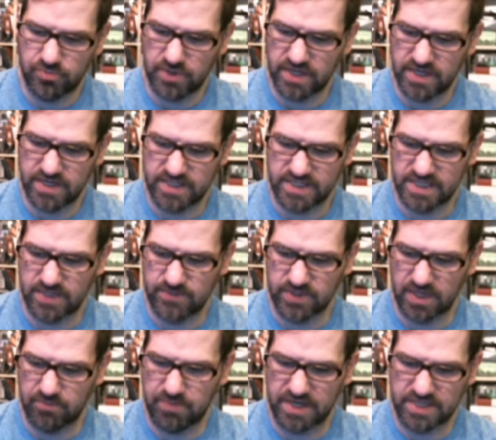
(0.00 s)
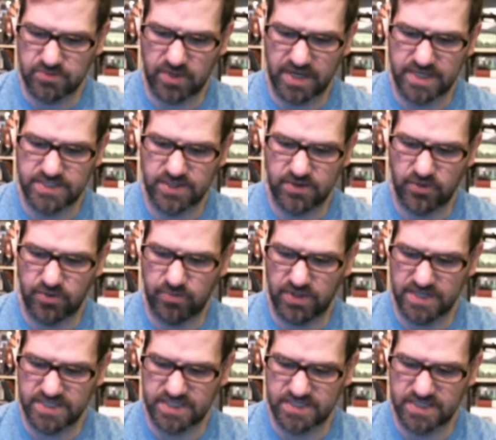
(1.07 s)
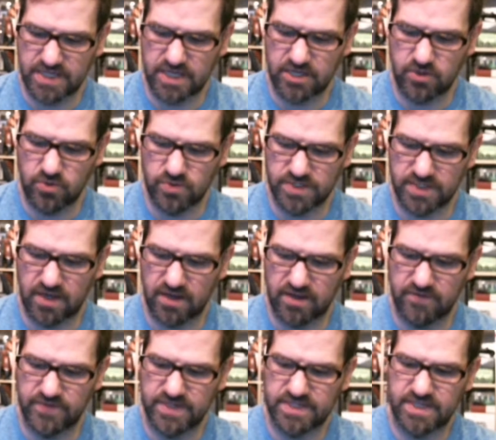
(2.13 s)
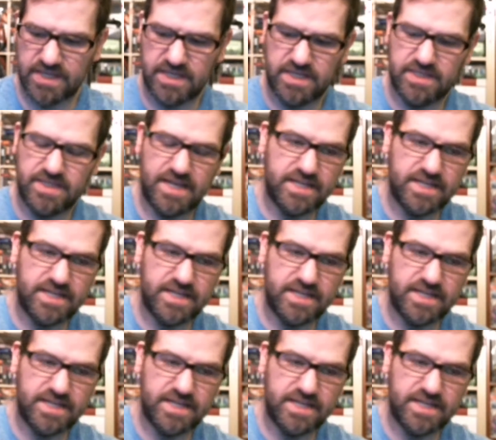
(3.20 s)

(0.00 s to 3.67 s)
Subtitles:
but it seems like Best Buy is the only place that's getting new stock of this in, and that